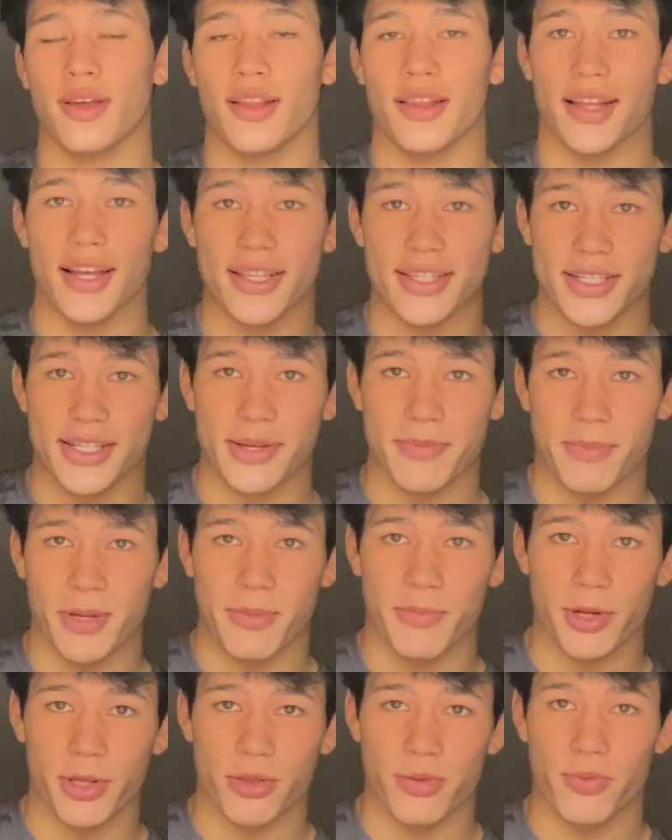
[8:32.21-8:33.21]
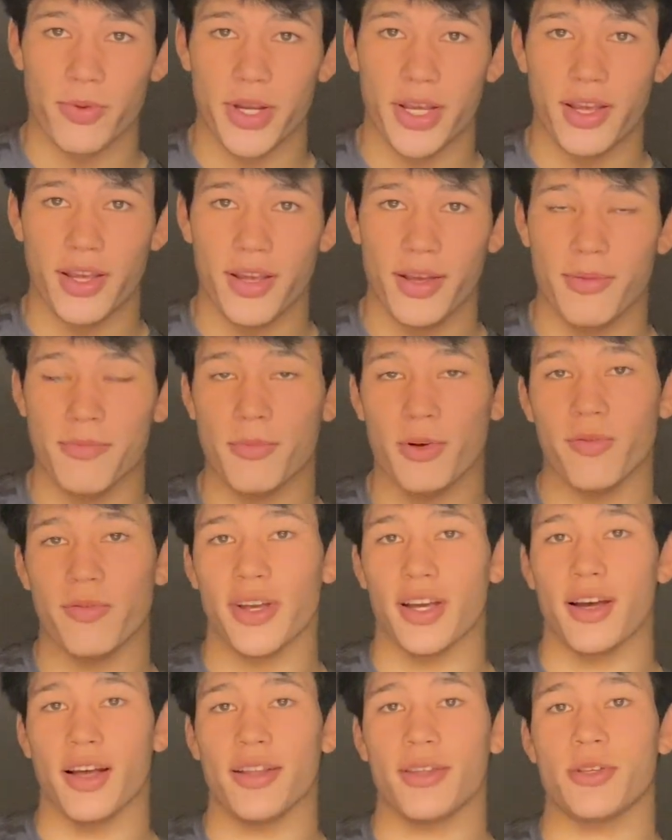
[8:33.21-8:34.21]
That's tip number three.
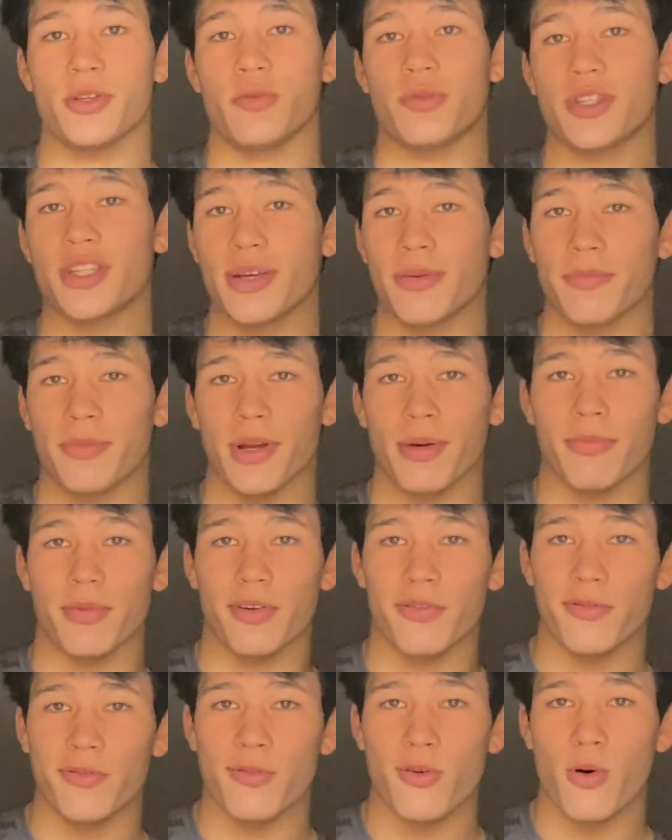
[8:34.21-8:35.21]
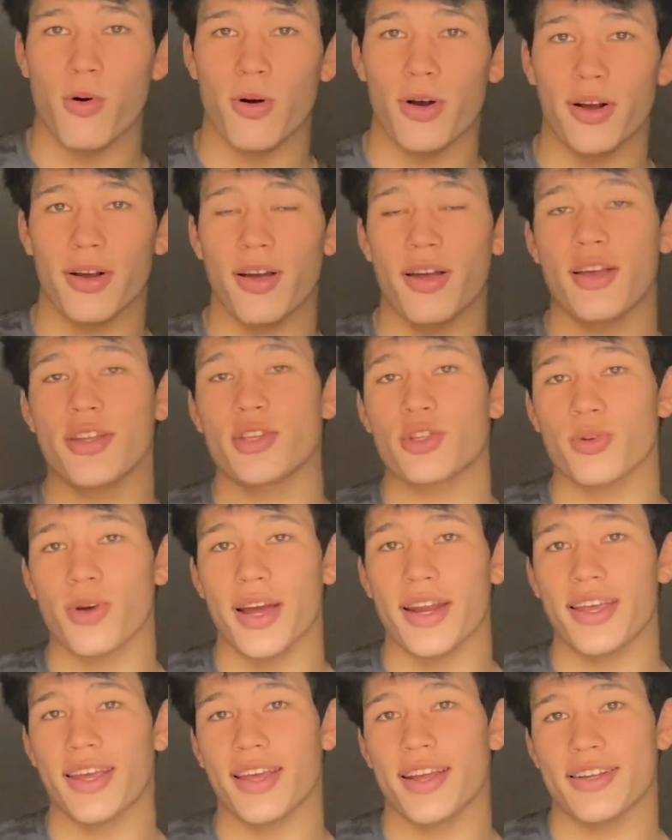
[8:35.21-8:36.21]
Moving on to tip number four,
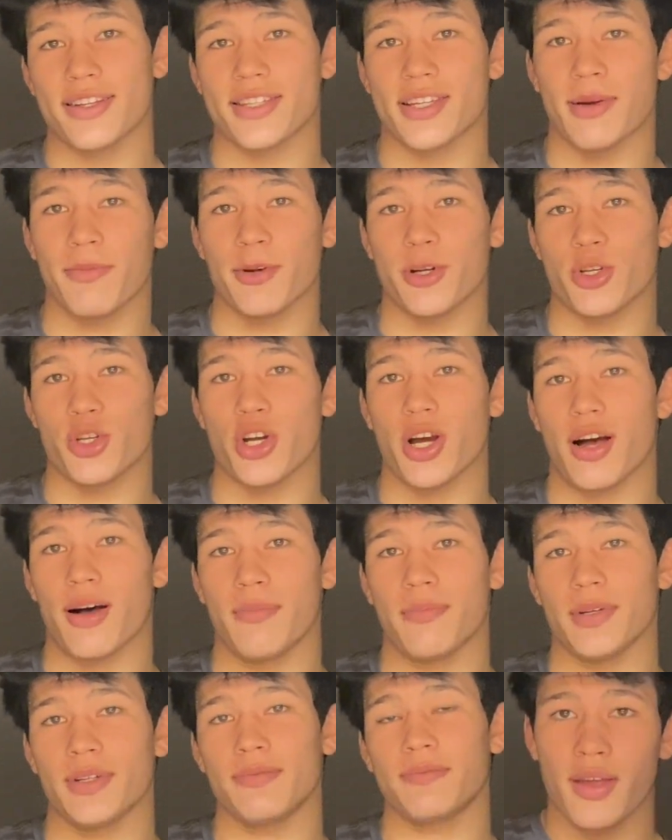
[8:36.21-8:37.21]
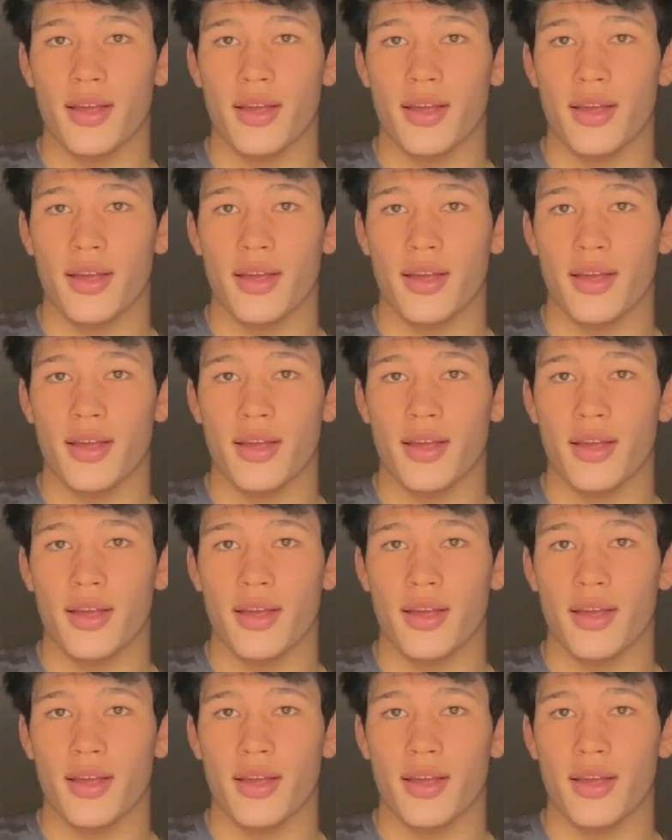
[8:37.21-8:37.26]
try to get a summer job.